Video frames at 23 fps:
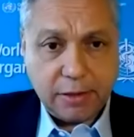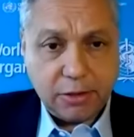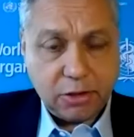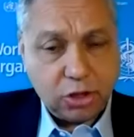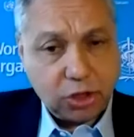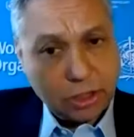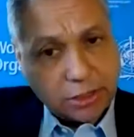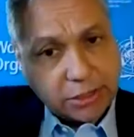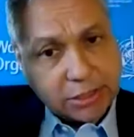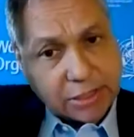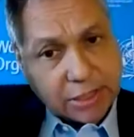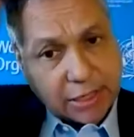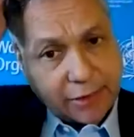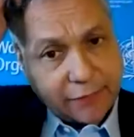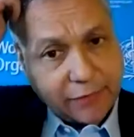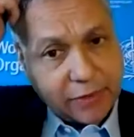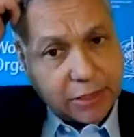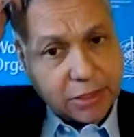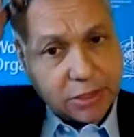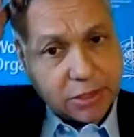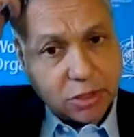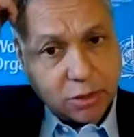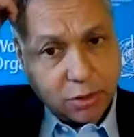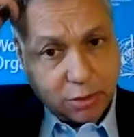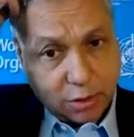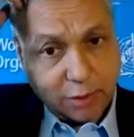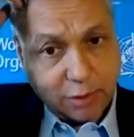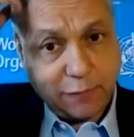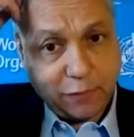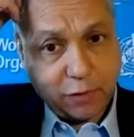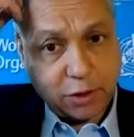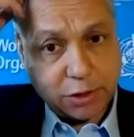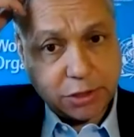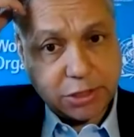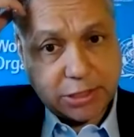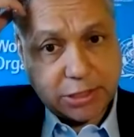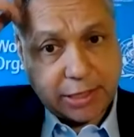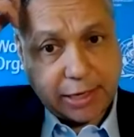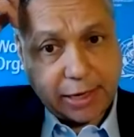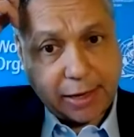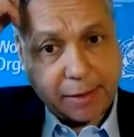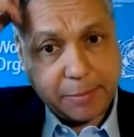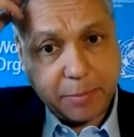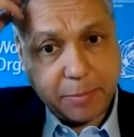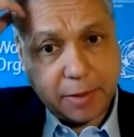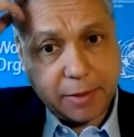G7 is a good first
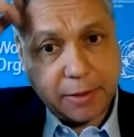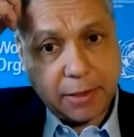step.